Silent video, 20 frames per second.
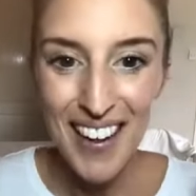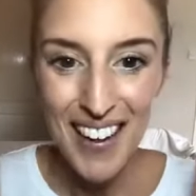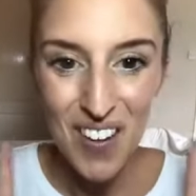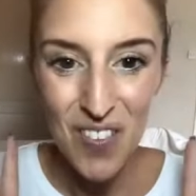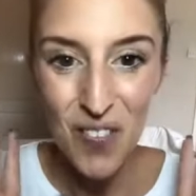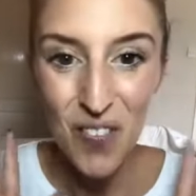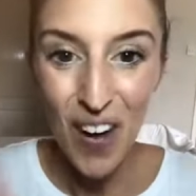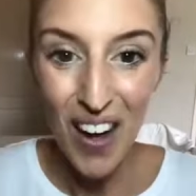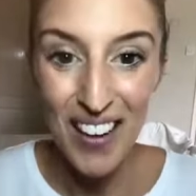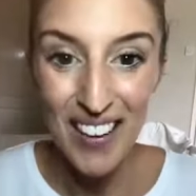
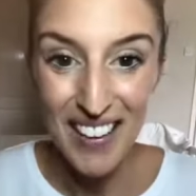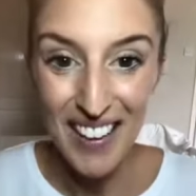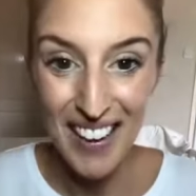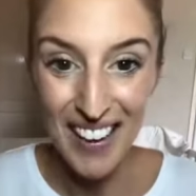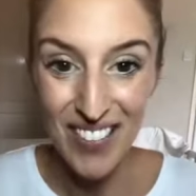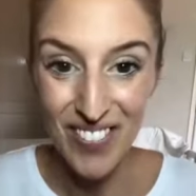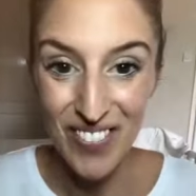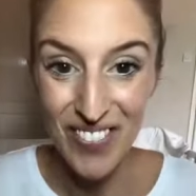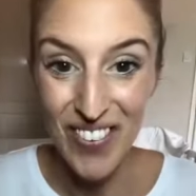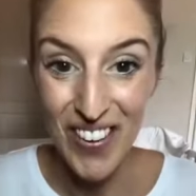
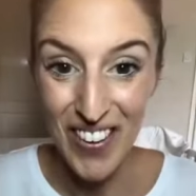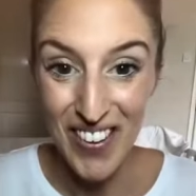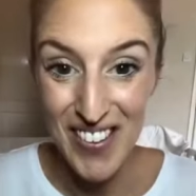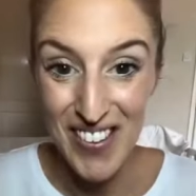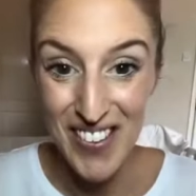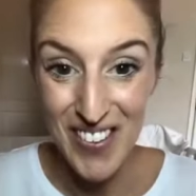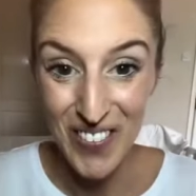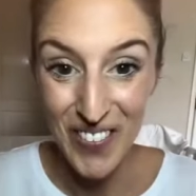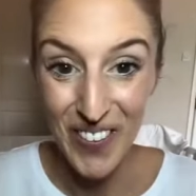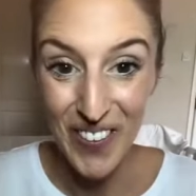welcome,
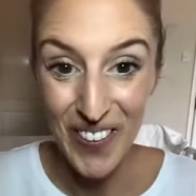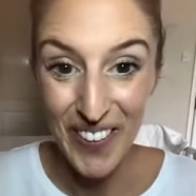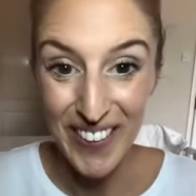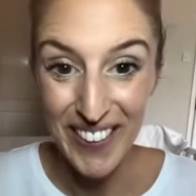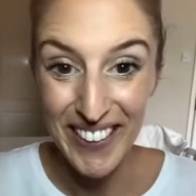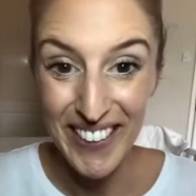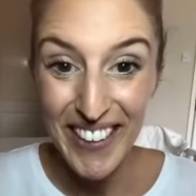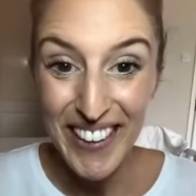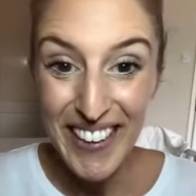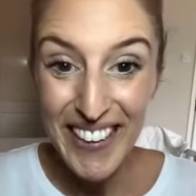first of
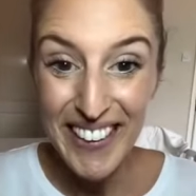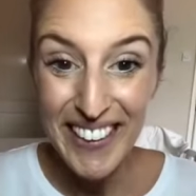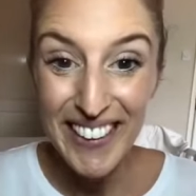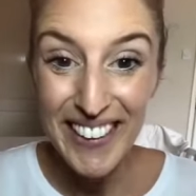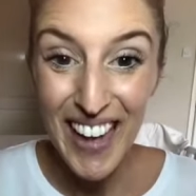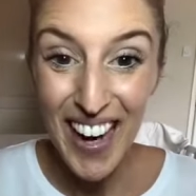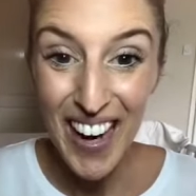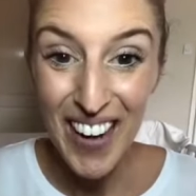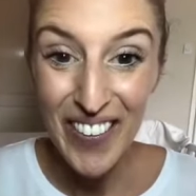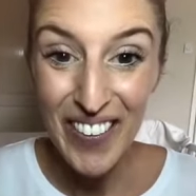all.
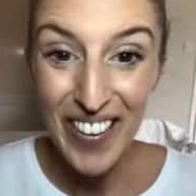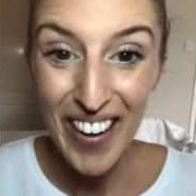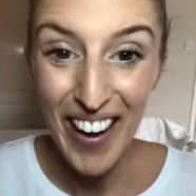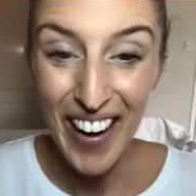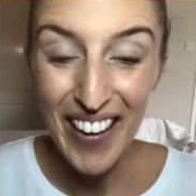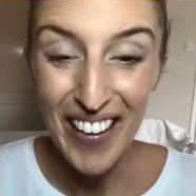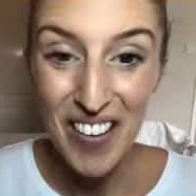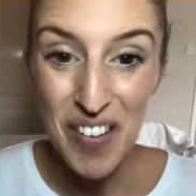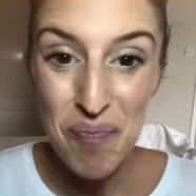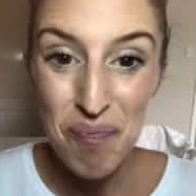Now
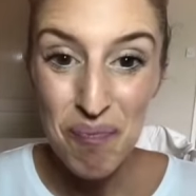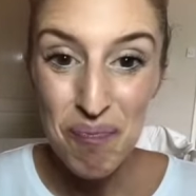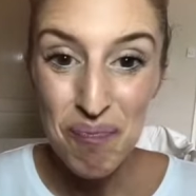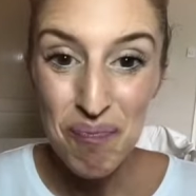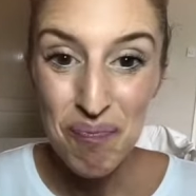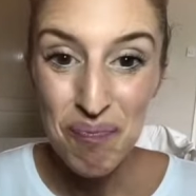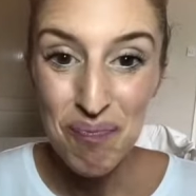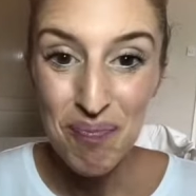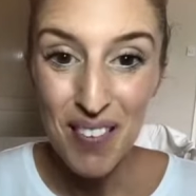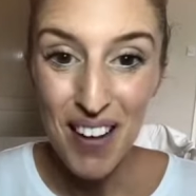then,
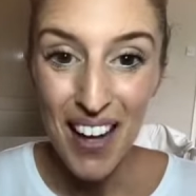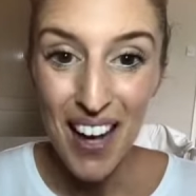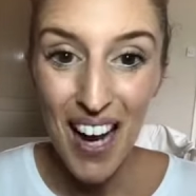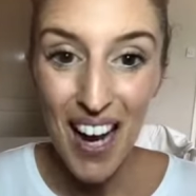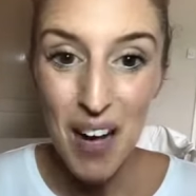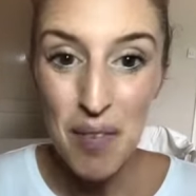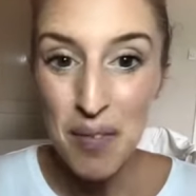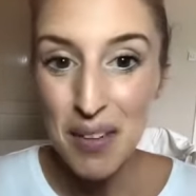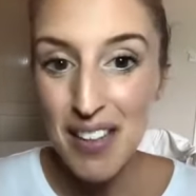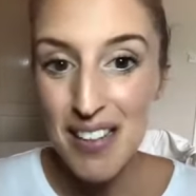
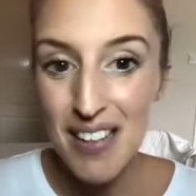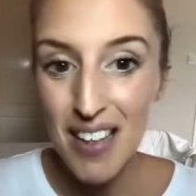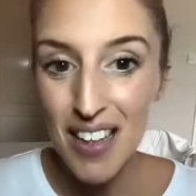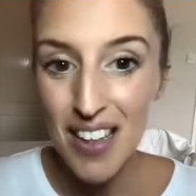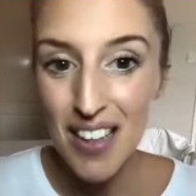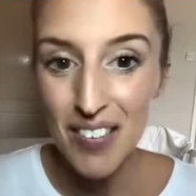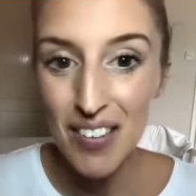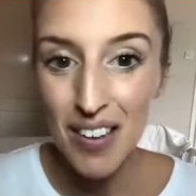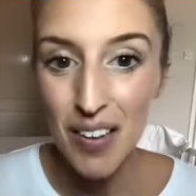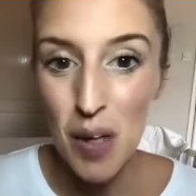I'm going to tell
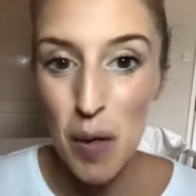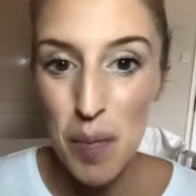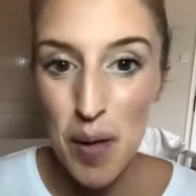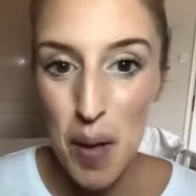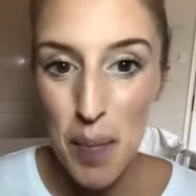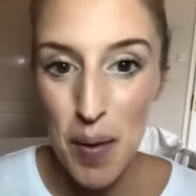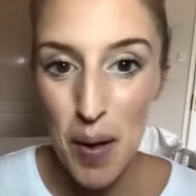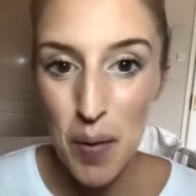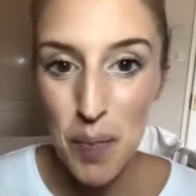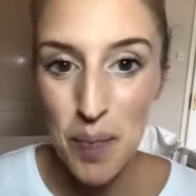you a little bit
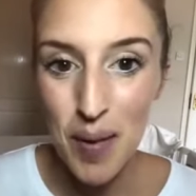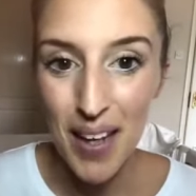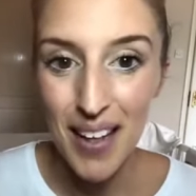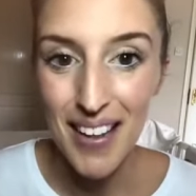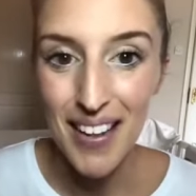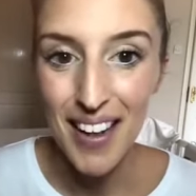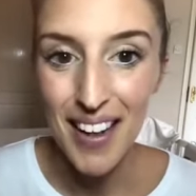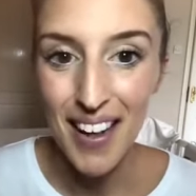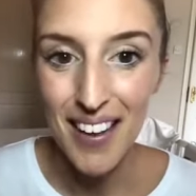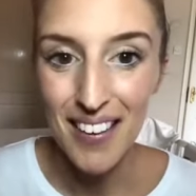about
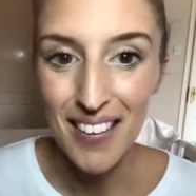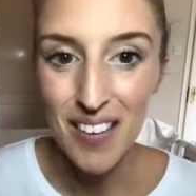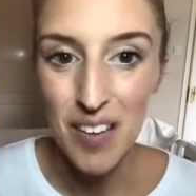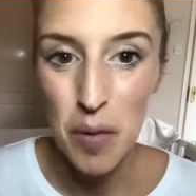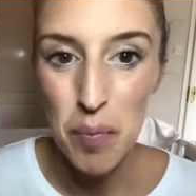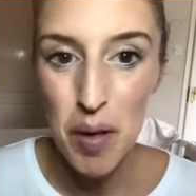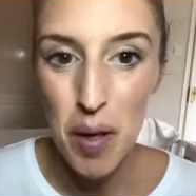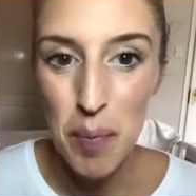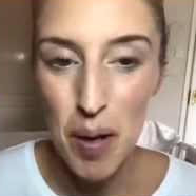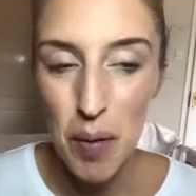me and a little
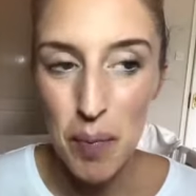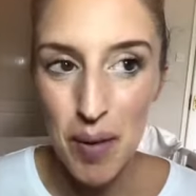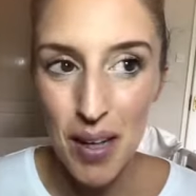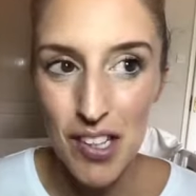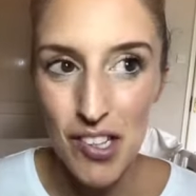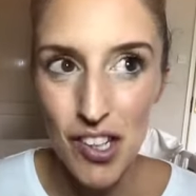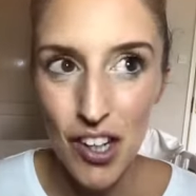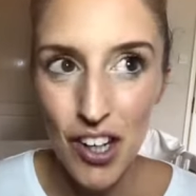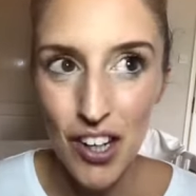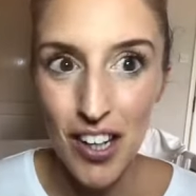bit about my
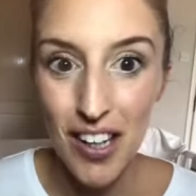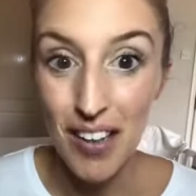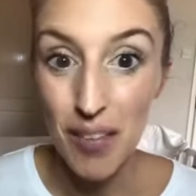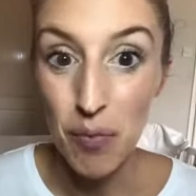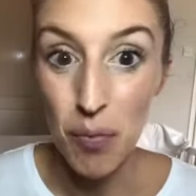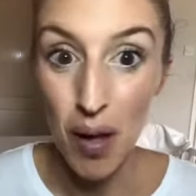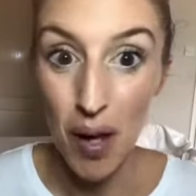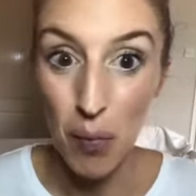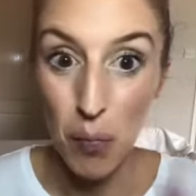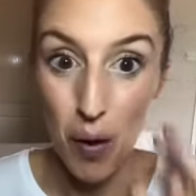journey,
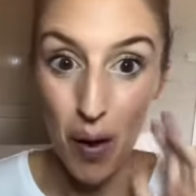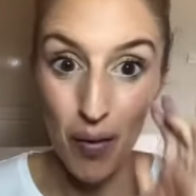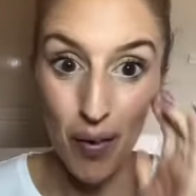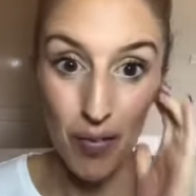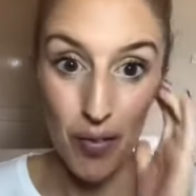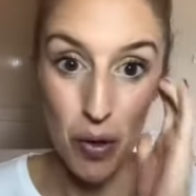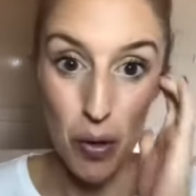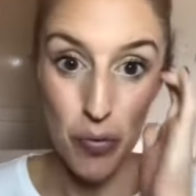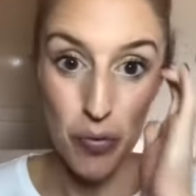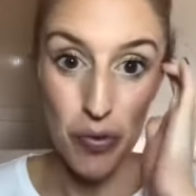like where
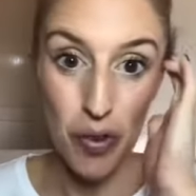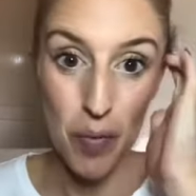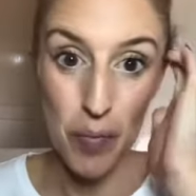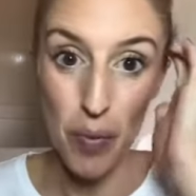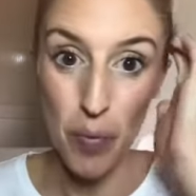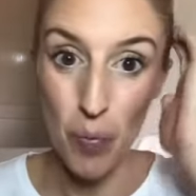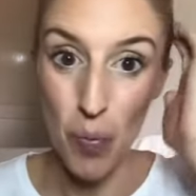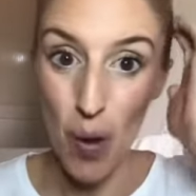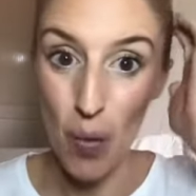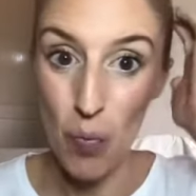I've come from
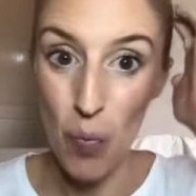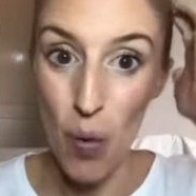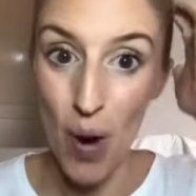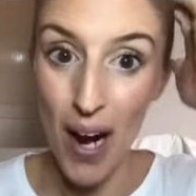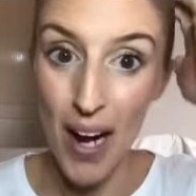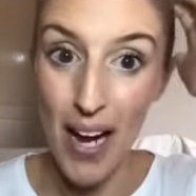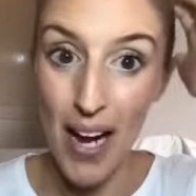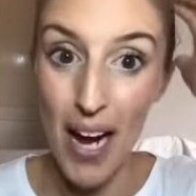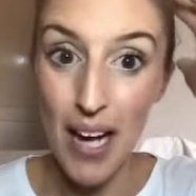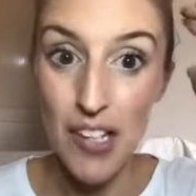and
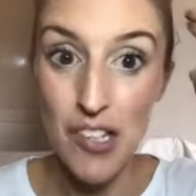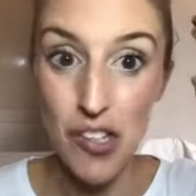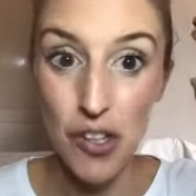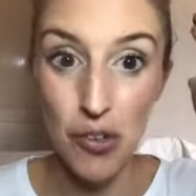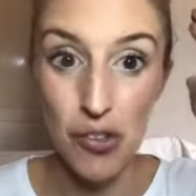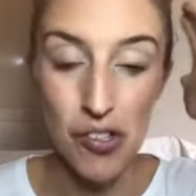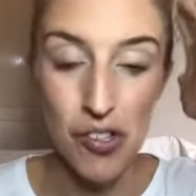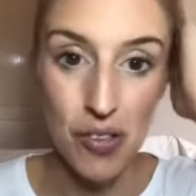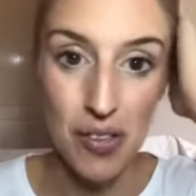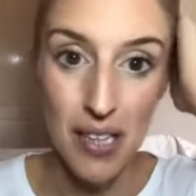why I
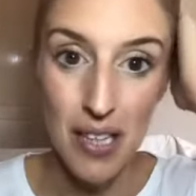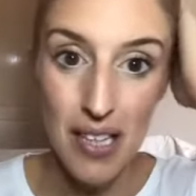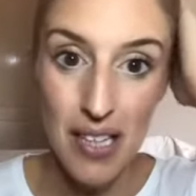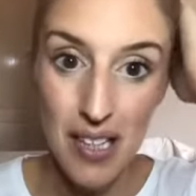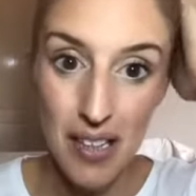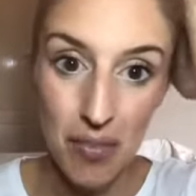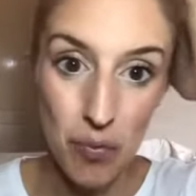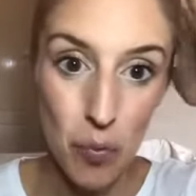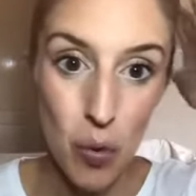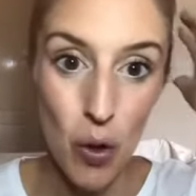chose
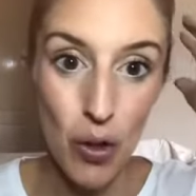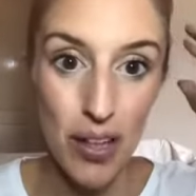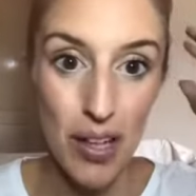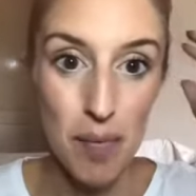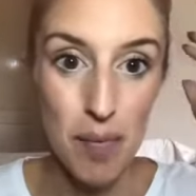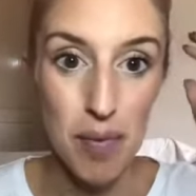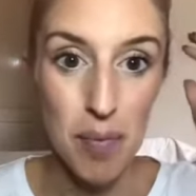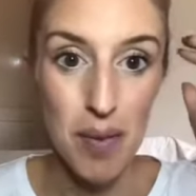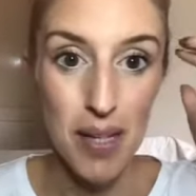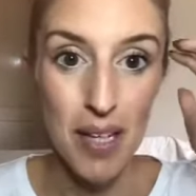unique and what
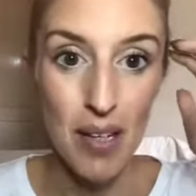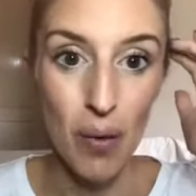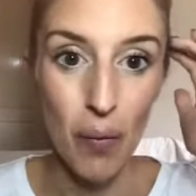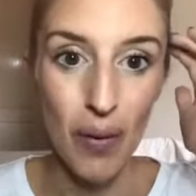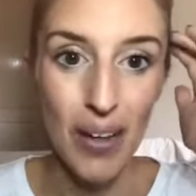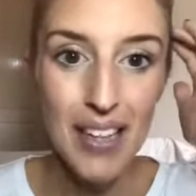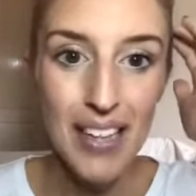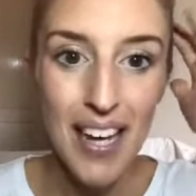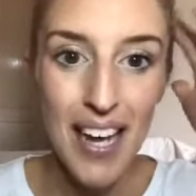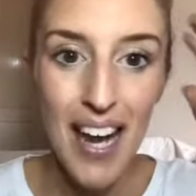keeps me
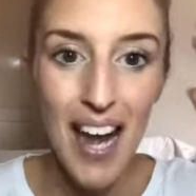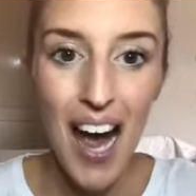going.